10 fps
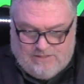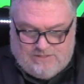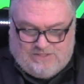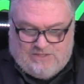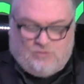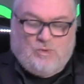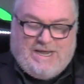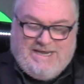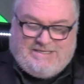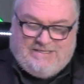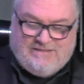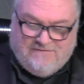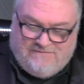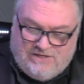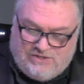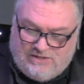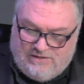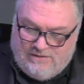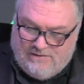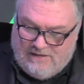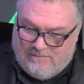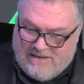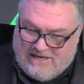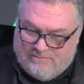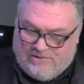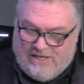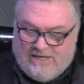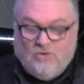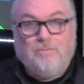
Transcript: it says, write the vision and make it plain,